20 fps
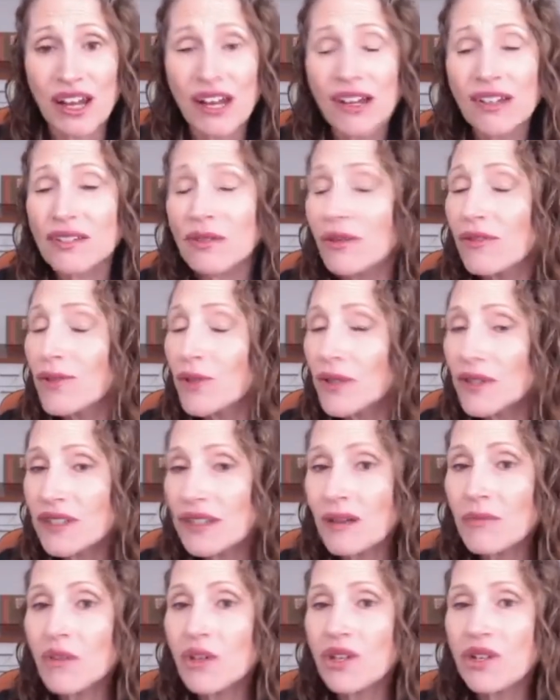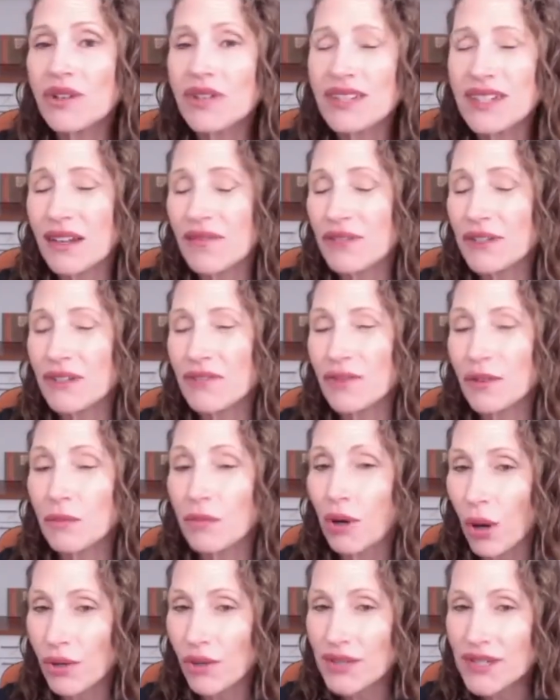So if you're somebody who suffers from
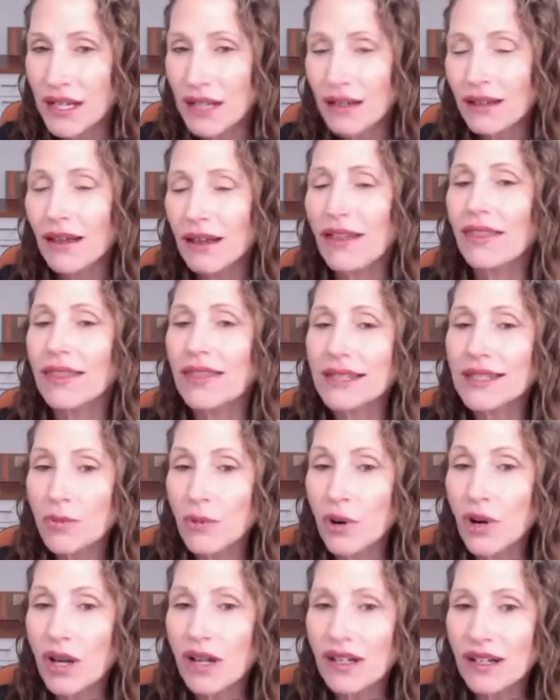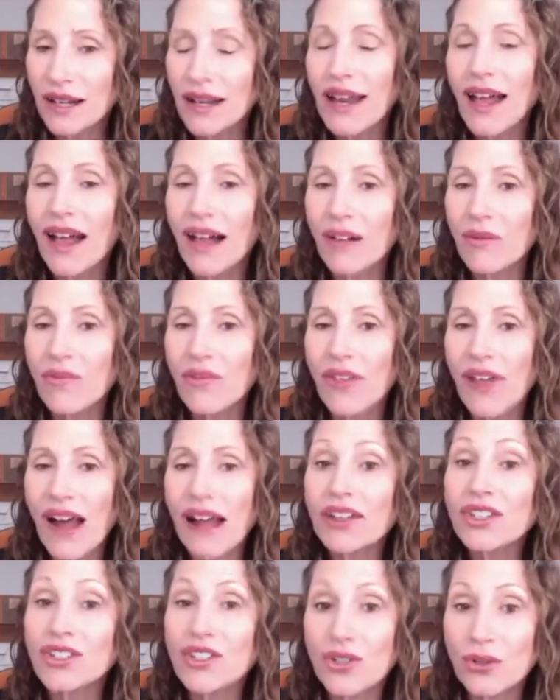bloating, this product can help that
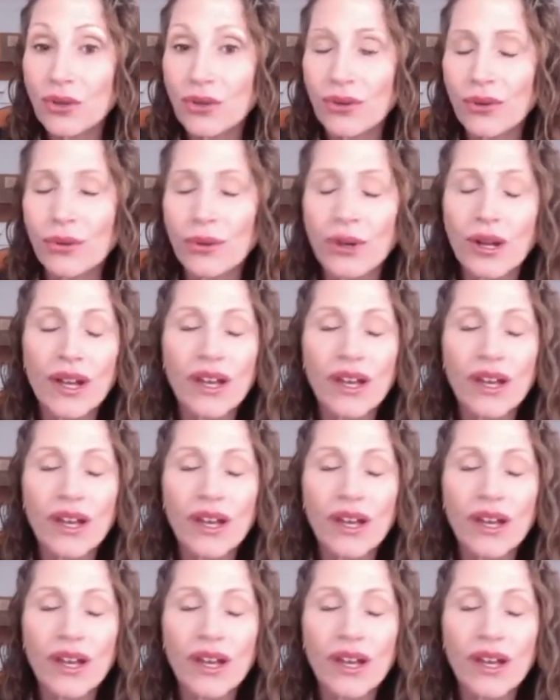too.